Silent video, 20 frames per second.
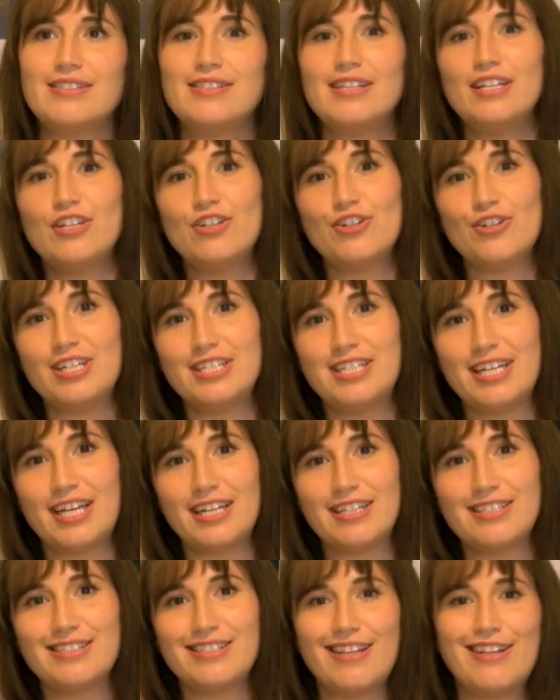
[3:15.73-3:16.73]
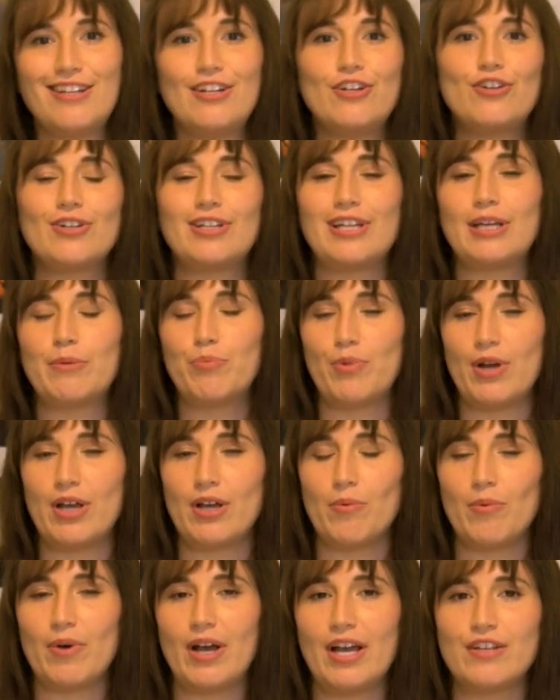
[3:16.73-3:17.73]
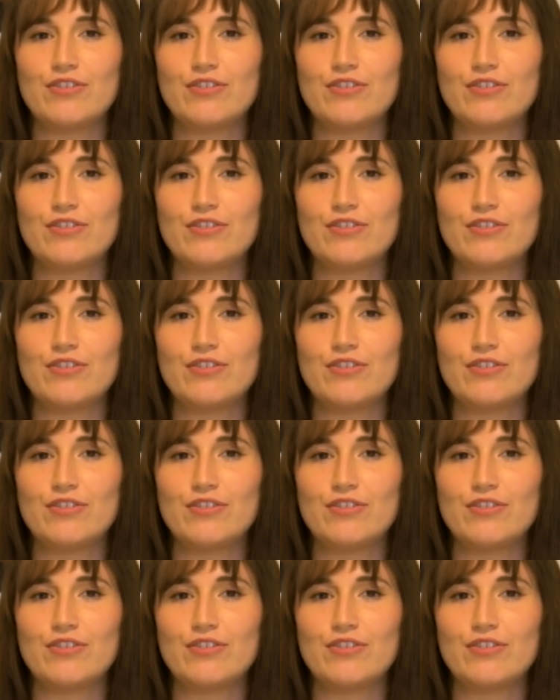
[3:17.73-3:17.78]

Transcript: Then you're going to dance, and then you're going to break away.